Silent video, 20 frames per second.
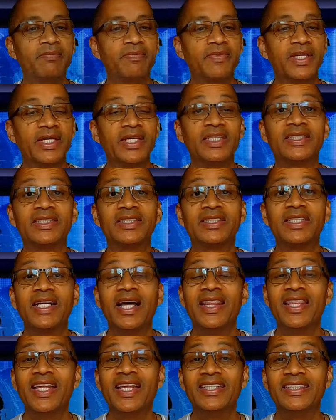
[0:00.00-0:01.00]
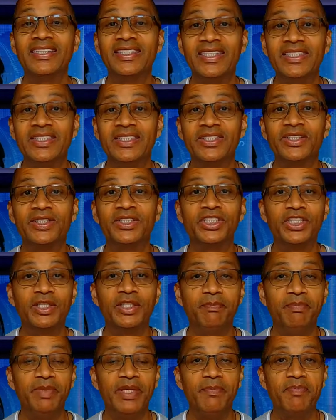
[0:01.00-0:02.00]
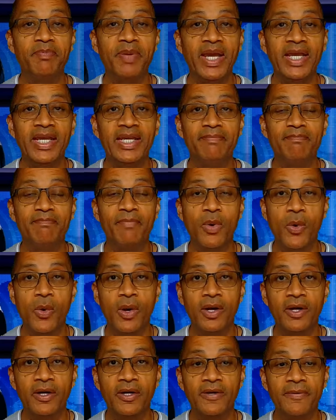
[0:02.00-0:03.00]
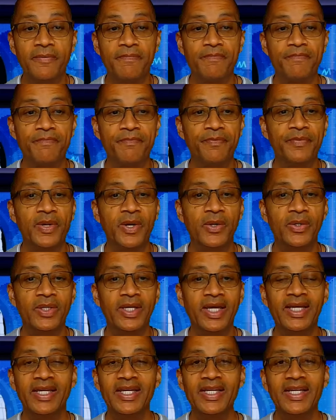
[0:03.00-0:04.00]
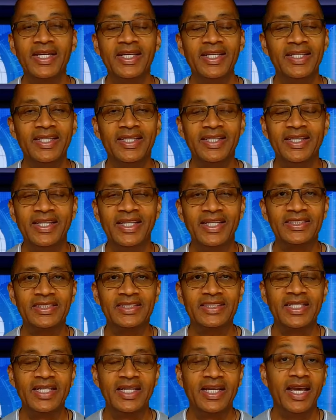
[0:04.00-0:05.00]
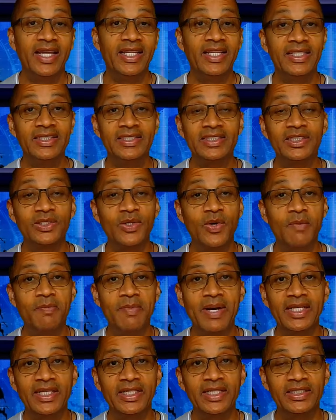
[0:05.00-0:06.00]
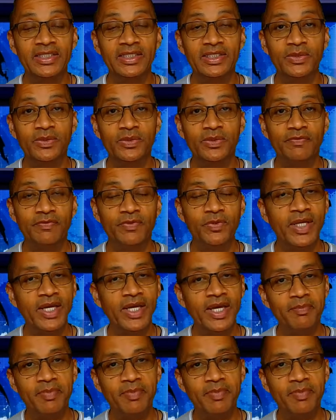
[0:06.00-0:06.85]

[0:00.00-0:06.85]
of them thinks that teachers should be paid more. Okay, this is on my list too. You